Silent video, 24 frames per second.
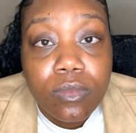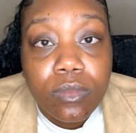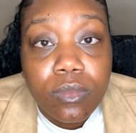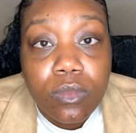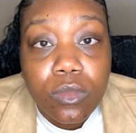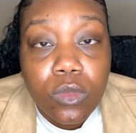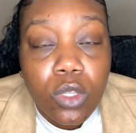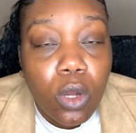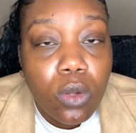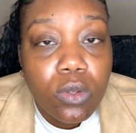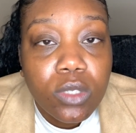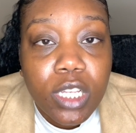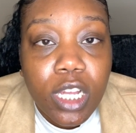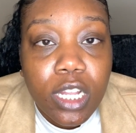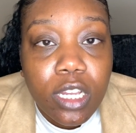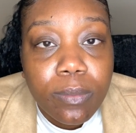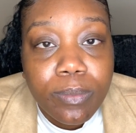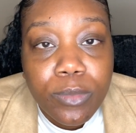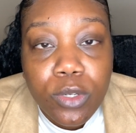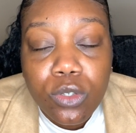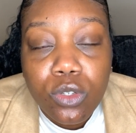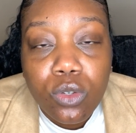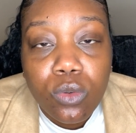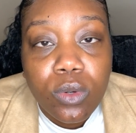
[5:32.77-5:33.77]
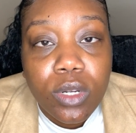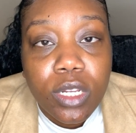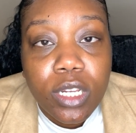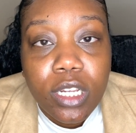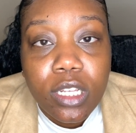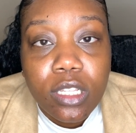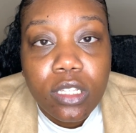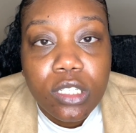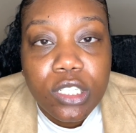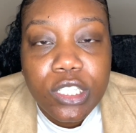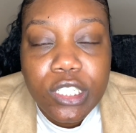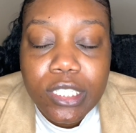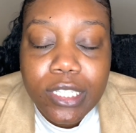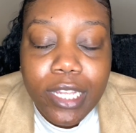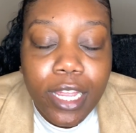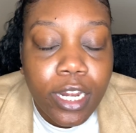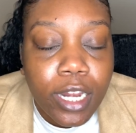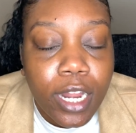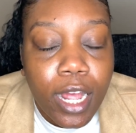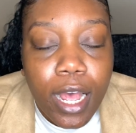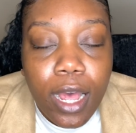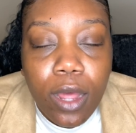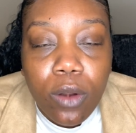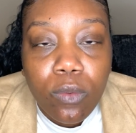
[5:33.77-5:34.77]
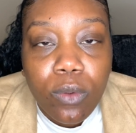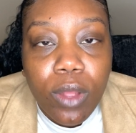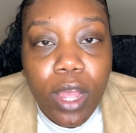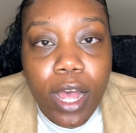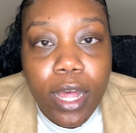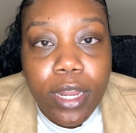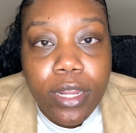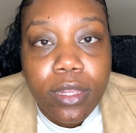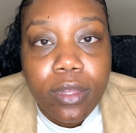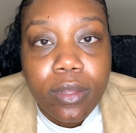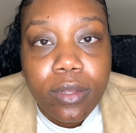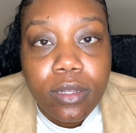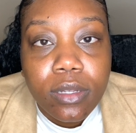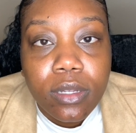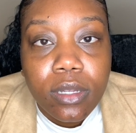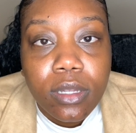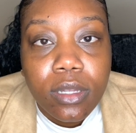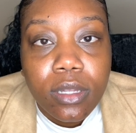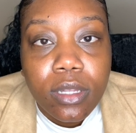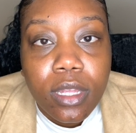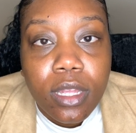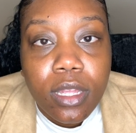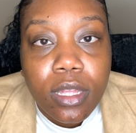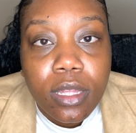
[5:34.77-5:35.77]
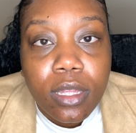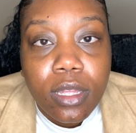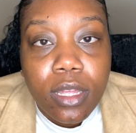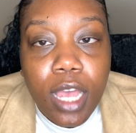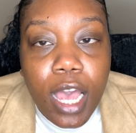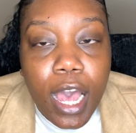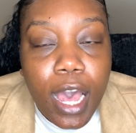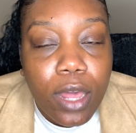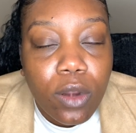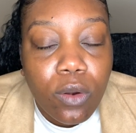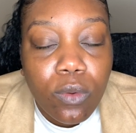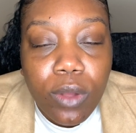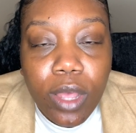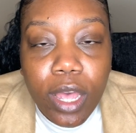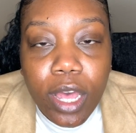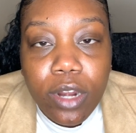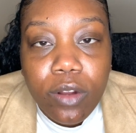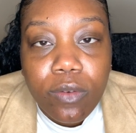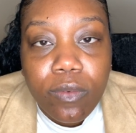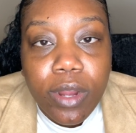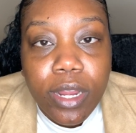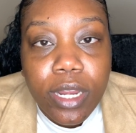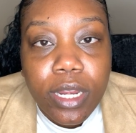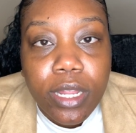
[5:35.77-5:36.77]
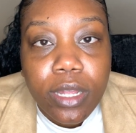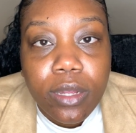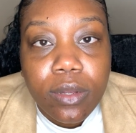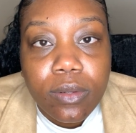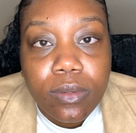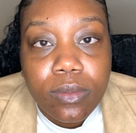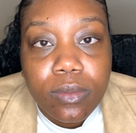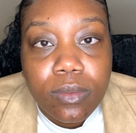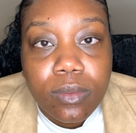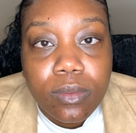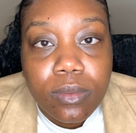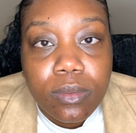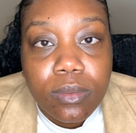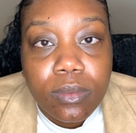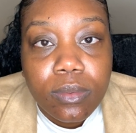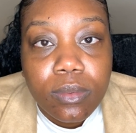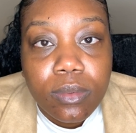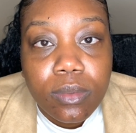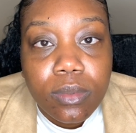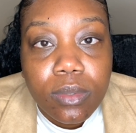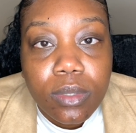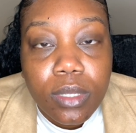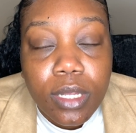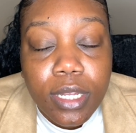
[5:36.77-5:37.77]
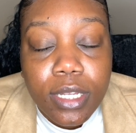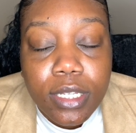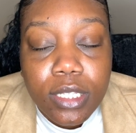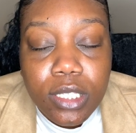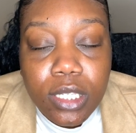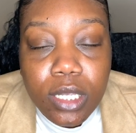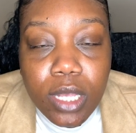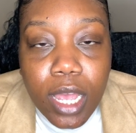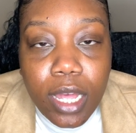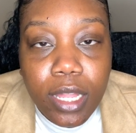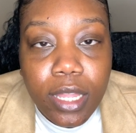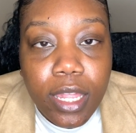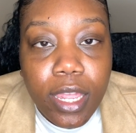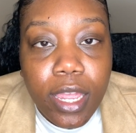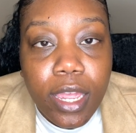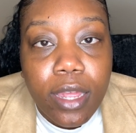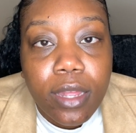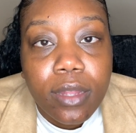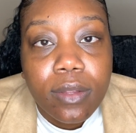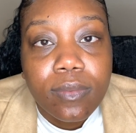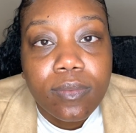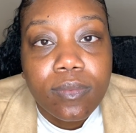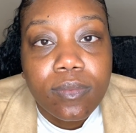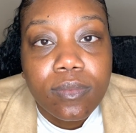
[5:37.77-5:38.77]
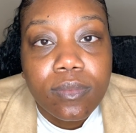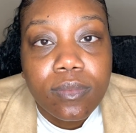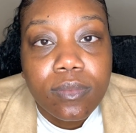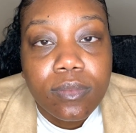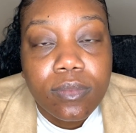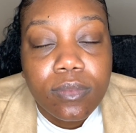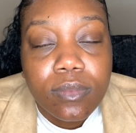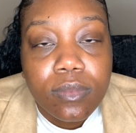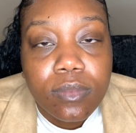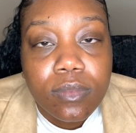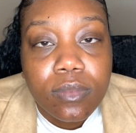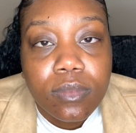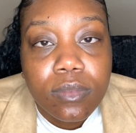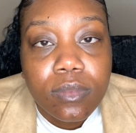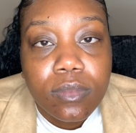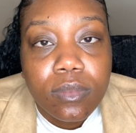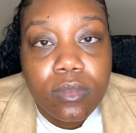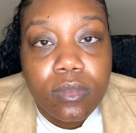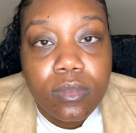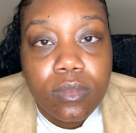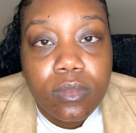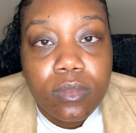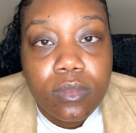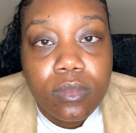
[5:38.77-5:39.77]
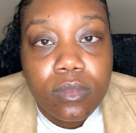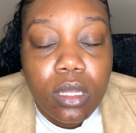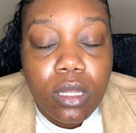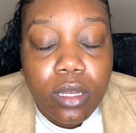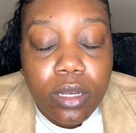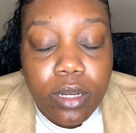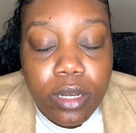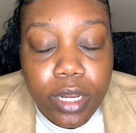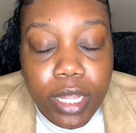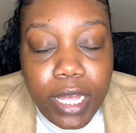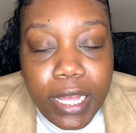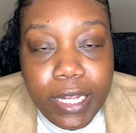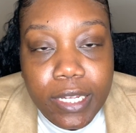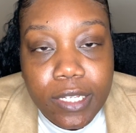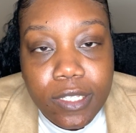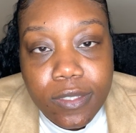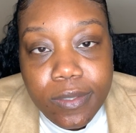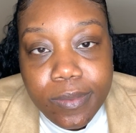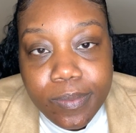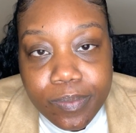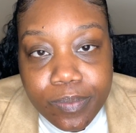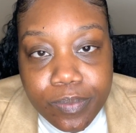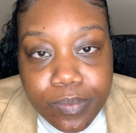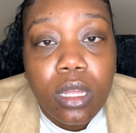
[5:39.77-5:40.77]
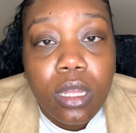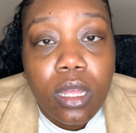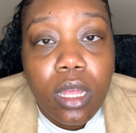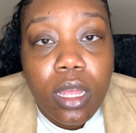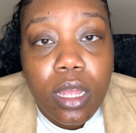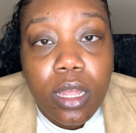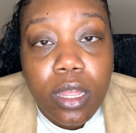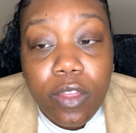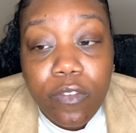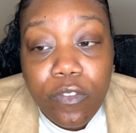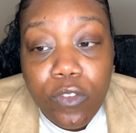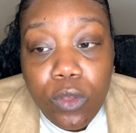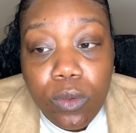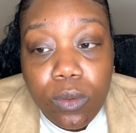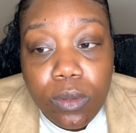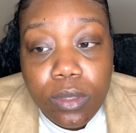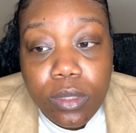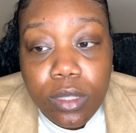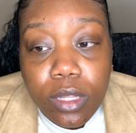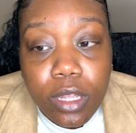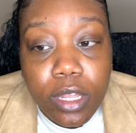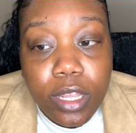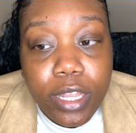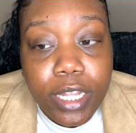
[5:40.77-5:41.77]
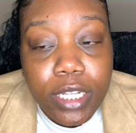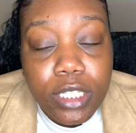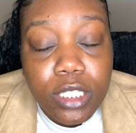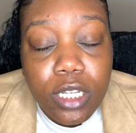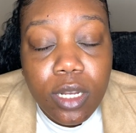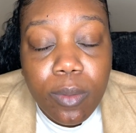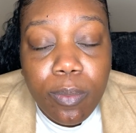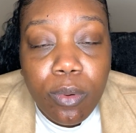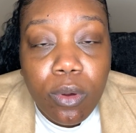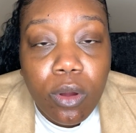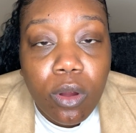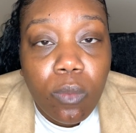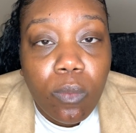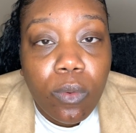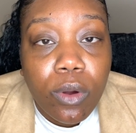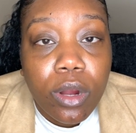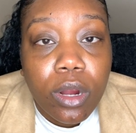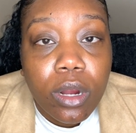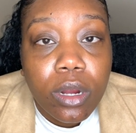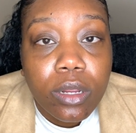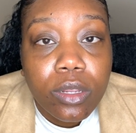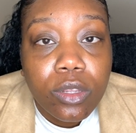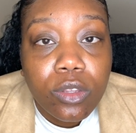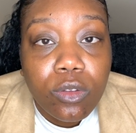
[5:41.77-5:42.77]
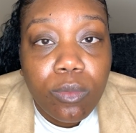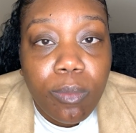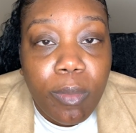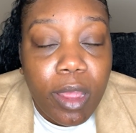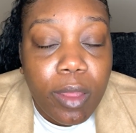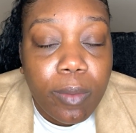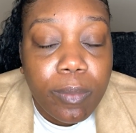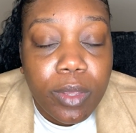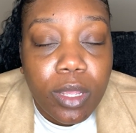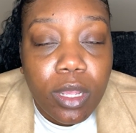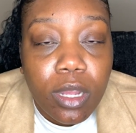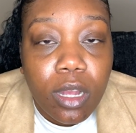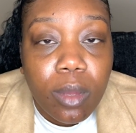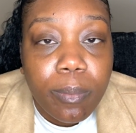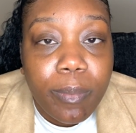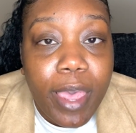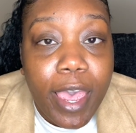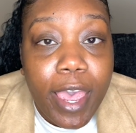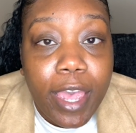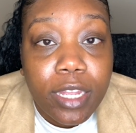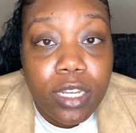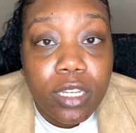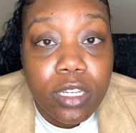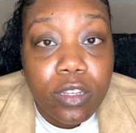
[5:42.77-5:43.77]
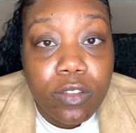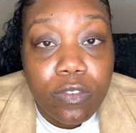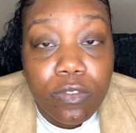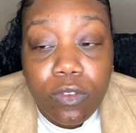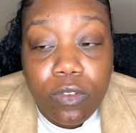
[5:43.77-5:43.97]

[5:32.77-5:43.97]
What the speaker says: Don't tell them you're doing it either. Just say, nah, I don't got it. I don't got it right now. And see how they act. Next, it gets to the point where you might become active,